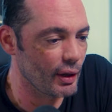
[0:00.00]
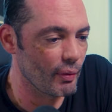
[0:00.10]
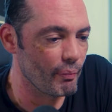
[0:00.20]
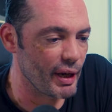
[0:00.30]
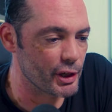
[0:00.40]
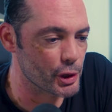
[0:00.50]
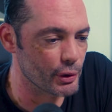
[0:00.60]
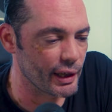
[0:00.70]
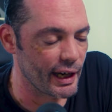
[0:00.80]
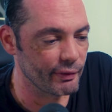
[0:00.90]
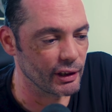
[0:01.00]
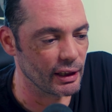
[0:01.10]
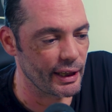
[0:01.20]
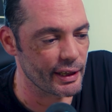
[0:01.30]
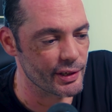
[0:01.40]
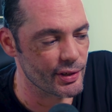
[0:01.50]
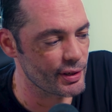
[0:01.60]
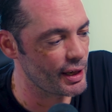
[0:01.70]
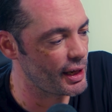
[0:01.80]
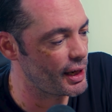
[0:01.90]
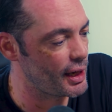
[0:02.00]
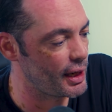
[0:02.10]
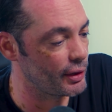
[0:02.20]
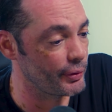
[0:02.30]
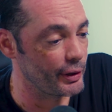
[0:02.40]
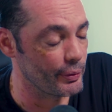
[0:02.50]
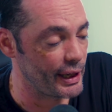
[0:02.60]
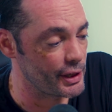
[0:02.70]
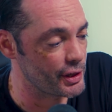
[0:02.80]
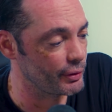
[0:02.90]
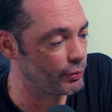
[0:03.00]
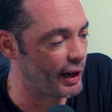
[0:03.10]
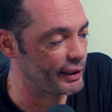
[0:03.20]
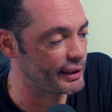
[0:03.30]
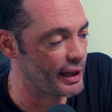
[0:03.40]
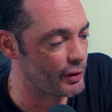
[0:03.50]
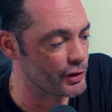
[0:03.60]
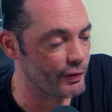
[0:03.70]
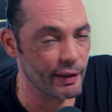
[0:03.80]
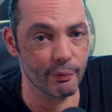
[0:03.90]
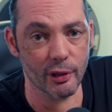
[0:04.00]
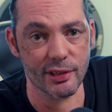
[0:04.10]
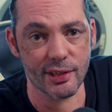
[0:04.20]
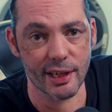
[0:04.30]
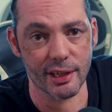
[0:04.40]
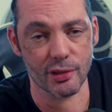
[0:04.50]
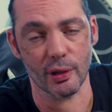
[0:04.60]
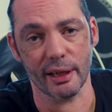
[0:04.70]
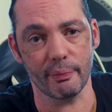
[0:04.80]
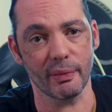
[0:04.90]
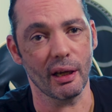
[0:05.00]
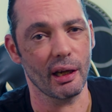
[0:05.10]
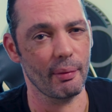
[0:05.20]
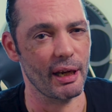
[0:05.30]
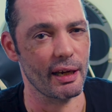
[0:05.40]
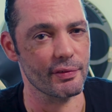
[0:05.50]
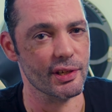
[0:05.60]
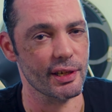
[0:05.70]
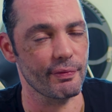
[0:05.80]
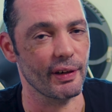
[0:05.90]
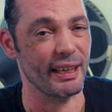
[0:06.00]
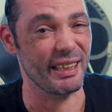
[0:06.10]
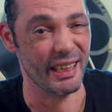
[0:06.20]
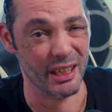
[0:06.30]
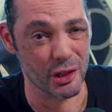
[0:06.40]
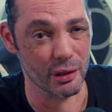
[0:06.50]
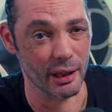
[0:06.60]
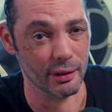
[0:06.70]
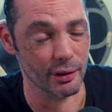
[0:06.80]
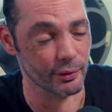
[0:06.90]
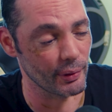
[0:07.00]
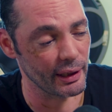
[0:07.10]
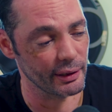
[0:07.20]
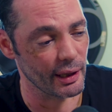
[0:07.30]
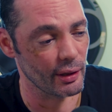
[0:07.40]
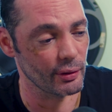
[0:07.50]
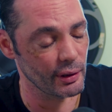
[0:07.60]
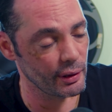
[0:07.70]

Make sure I have the latest Unreal Engine. Right now it's 5.6, so I may have to see if I need to download right now.